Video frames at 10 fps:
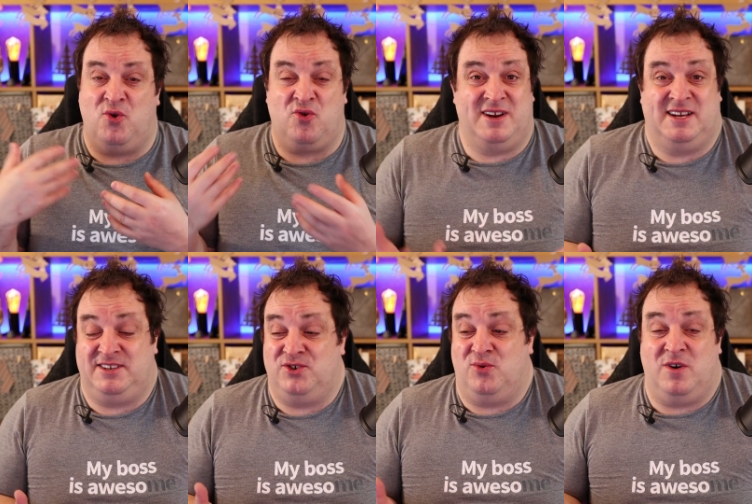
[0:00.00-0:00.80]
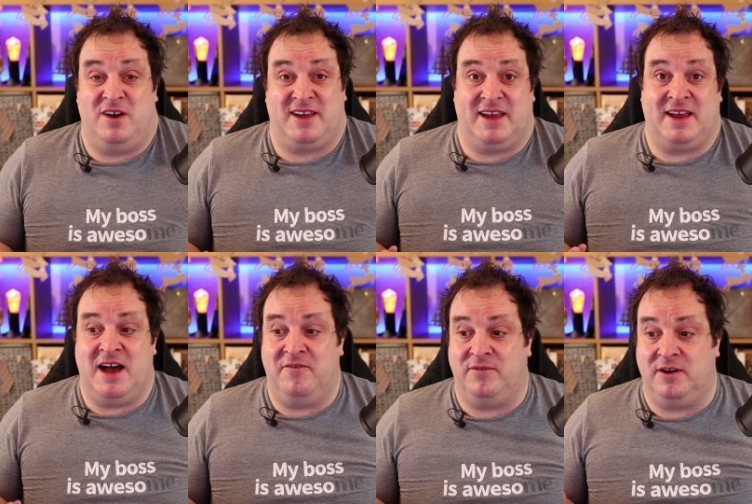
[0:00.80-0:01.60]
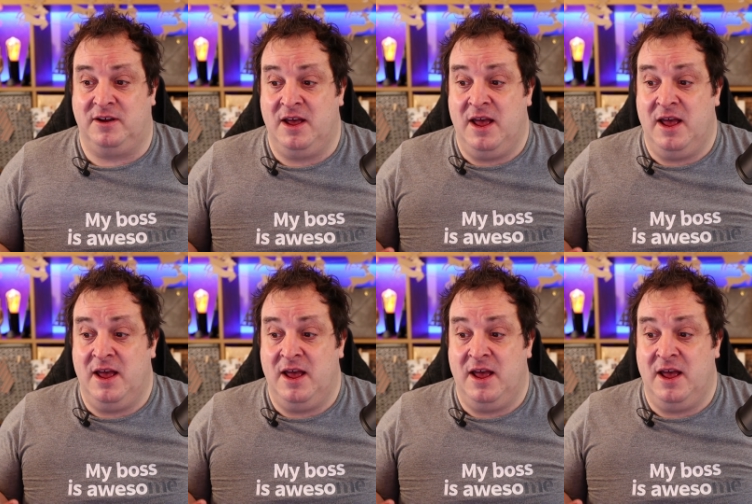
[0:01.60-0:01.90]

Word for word: organizing your work in Canva.